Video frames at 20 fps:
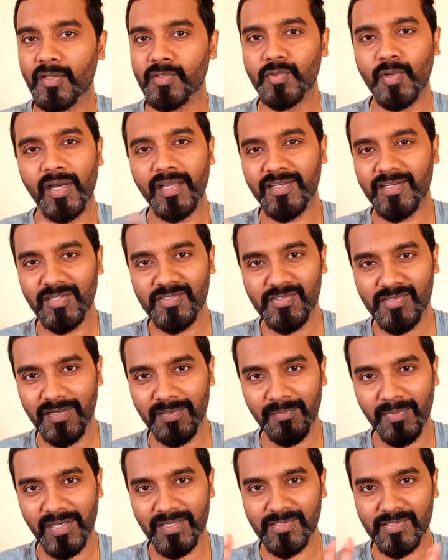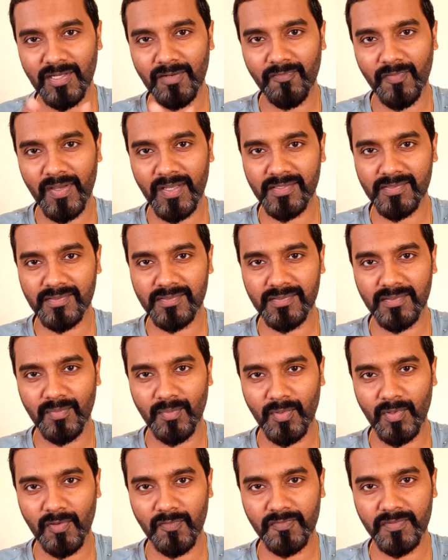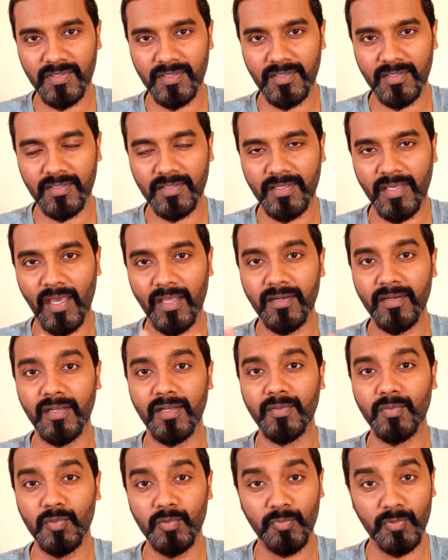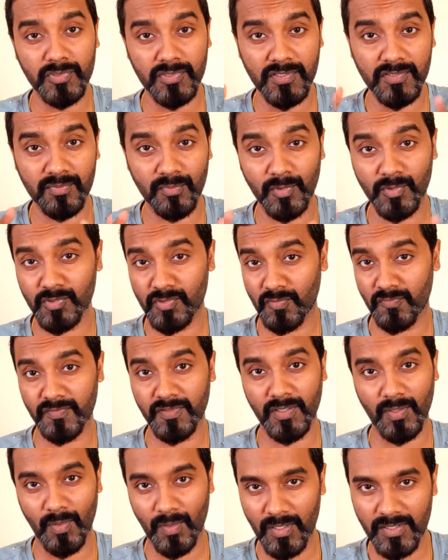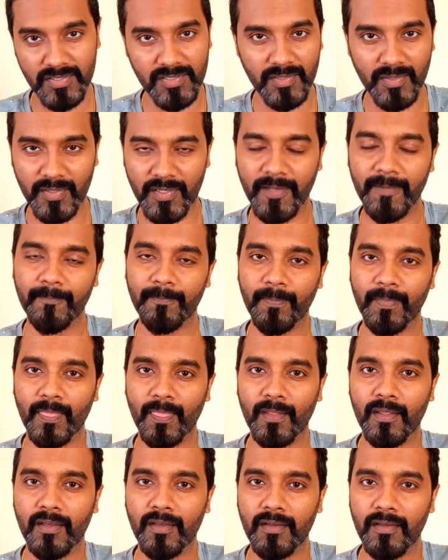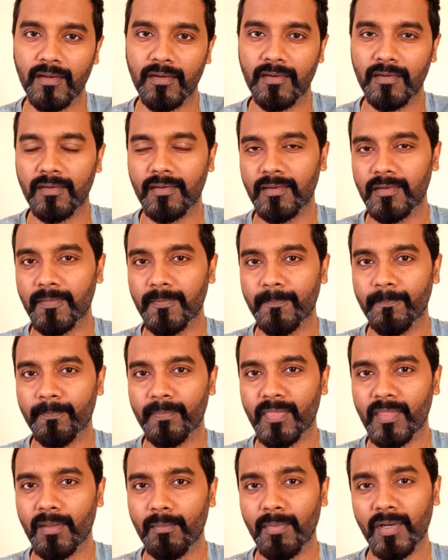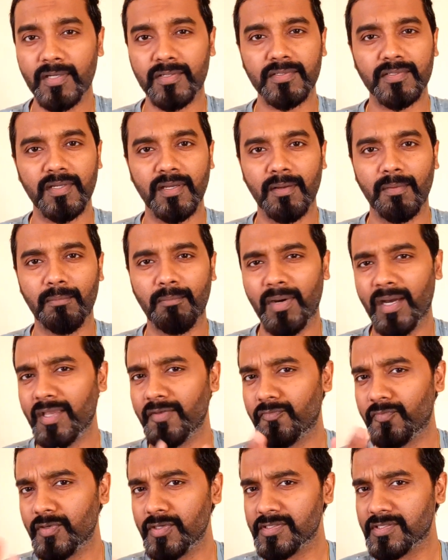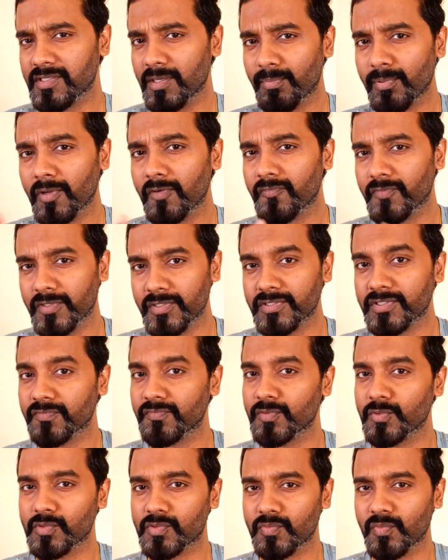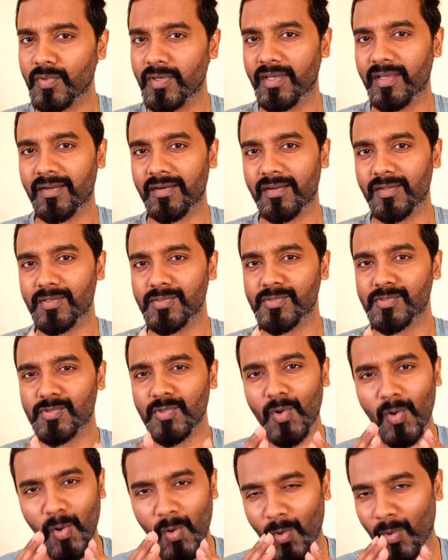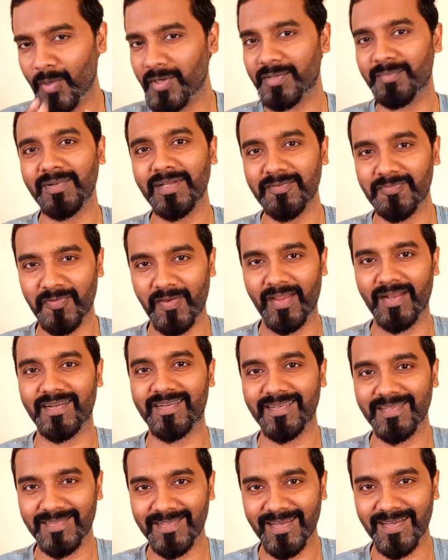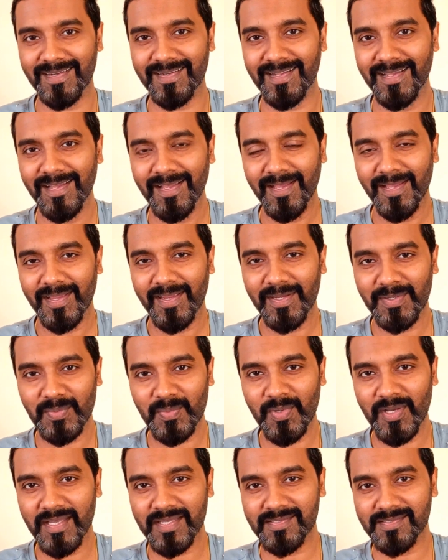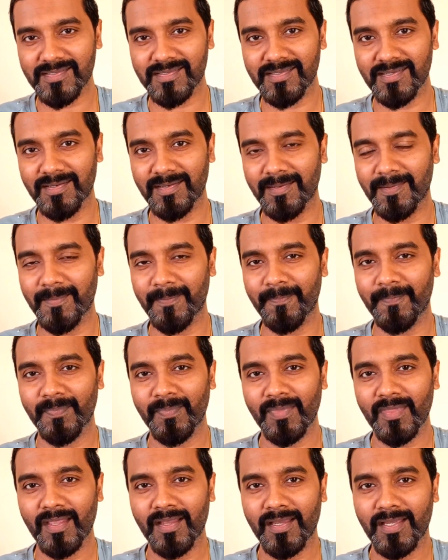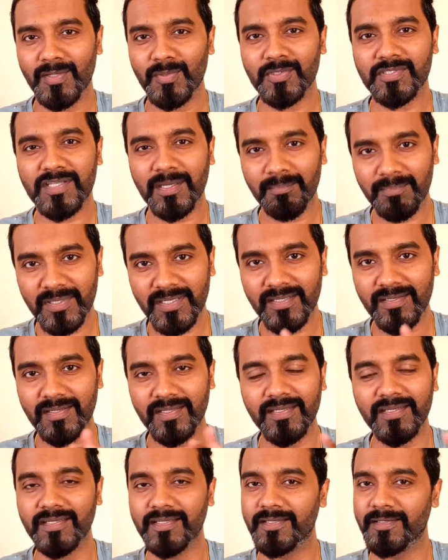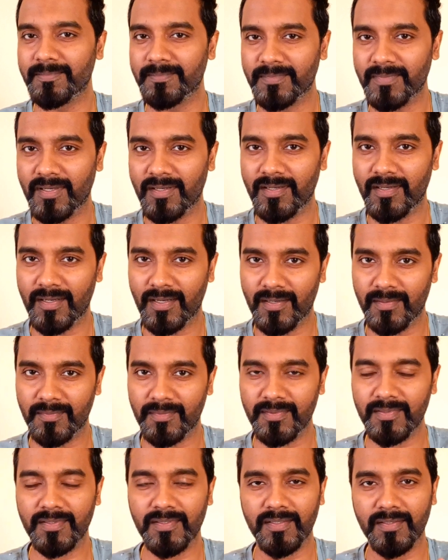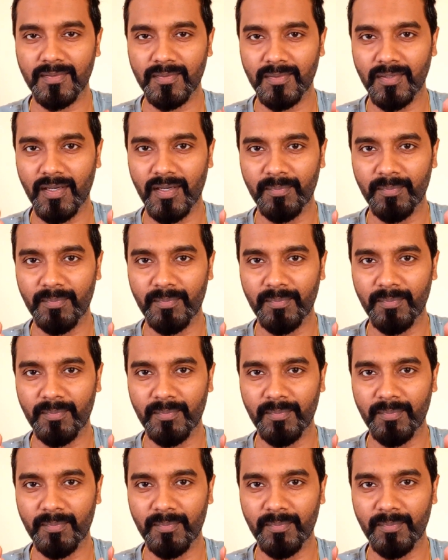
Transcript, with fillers: So I consider myself as one of the candidate who possess most of the knowledge. Okay, uh, but my first couple of interviews were so horribly failed that it was um, it was completely, um, uh,